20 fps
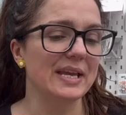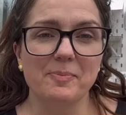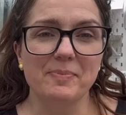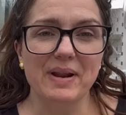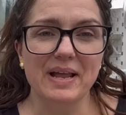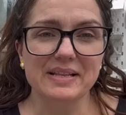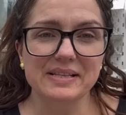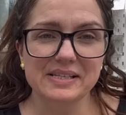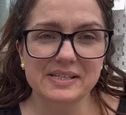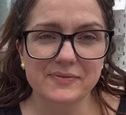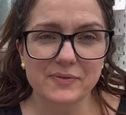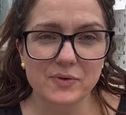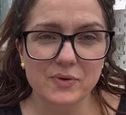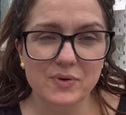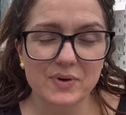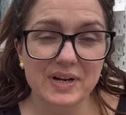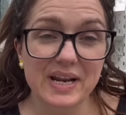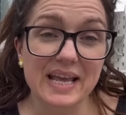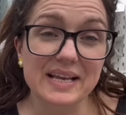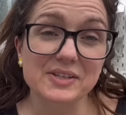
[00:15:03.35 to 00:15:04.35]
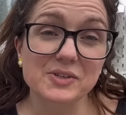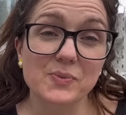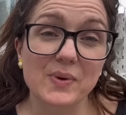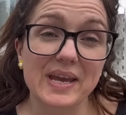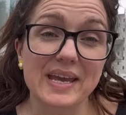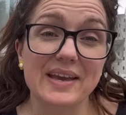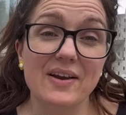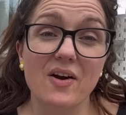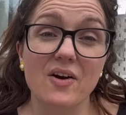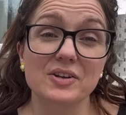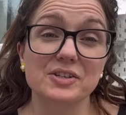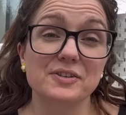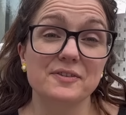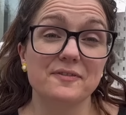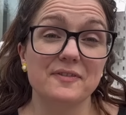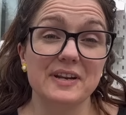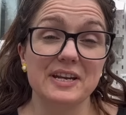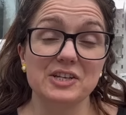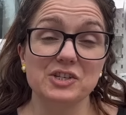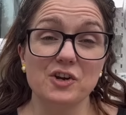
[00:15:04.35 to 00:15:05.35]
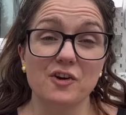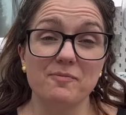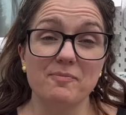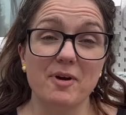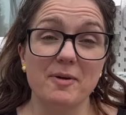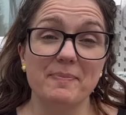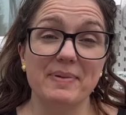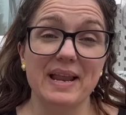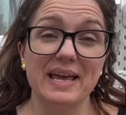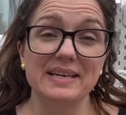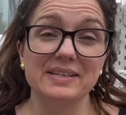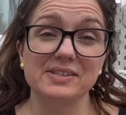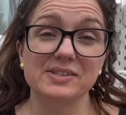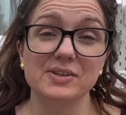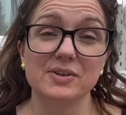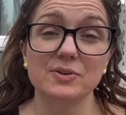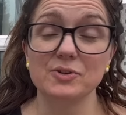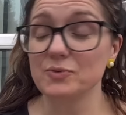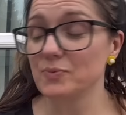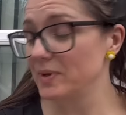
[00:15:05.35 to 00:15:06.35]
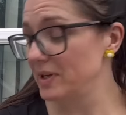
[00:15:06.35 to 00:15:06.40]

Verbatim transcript: The plans for next week are to finish off my play suit,